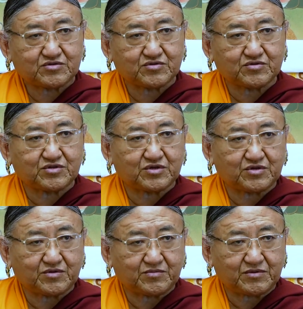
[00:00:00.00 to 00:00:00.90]
to the
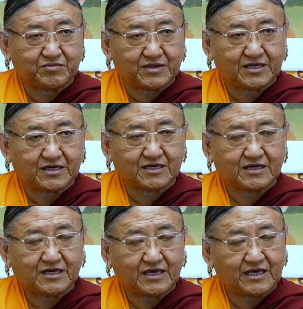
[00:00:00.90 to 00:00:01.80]
human being,
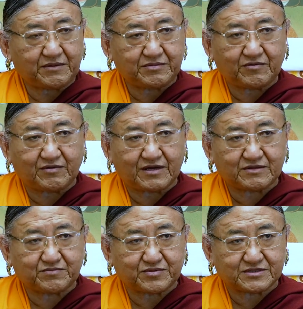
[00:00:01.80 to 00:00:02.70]

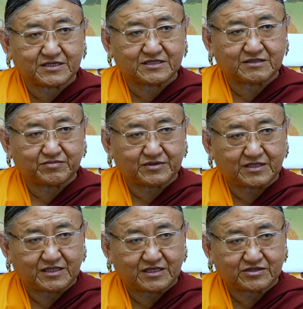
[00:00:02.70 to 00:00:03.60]
everyone possesses the
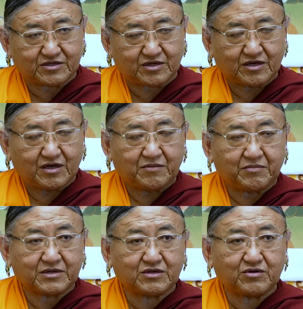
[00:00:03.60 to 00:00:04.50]
Buddha nature.
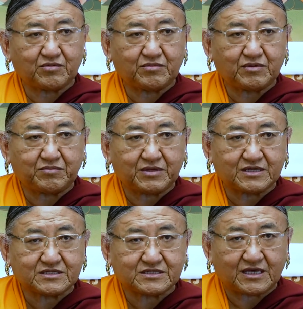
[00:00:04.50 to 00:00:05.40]
But the human
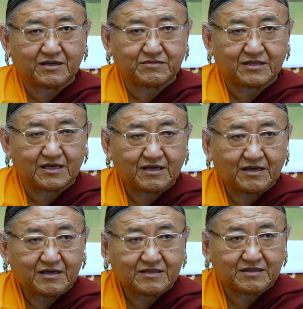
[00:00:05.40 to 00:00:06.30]
beings have the
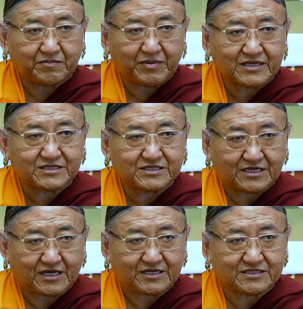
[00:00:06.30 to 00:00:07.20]
best
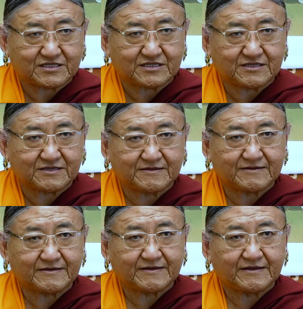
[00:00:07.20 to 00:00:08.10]
chance,
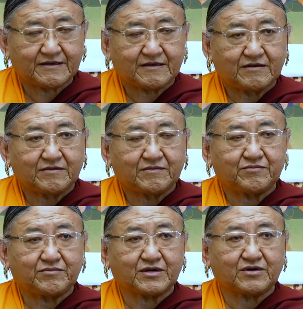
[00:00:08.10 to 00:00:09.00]

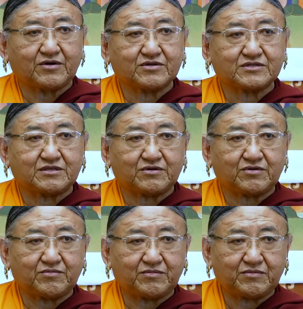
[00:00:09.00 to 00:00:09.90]
because the
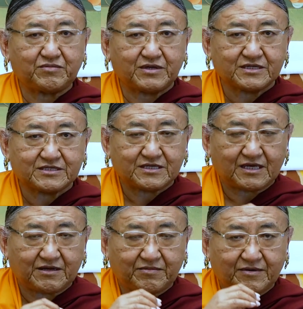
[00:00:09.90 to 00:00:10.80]
human beings
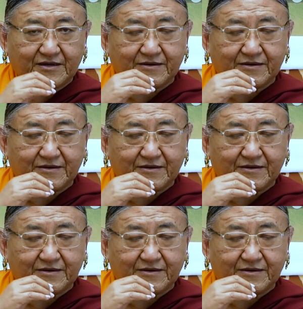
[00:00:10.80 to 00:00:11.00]
have